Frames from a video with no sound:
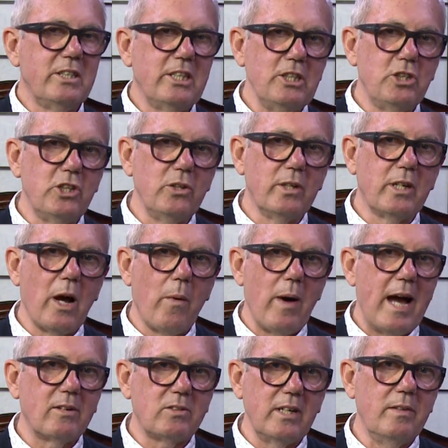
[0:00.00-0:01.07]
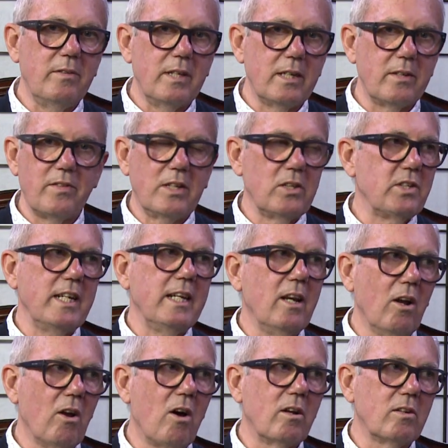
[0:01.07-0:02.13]
Did you go out in the
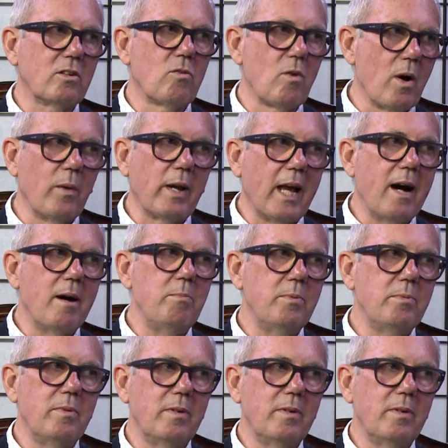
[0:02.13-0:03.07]
scene a lot growing up?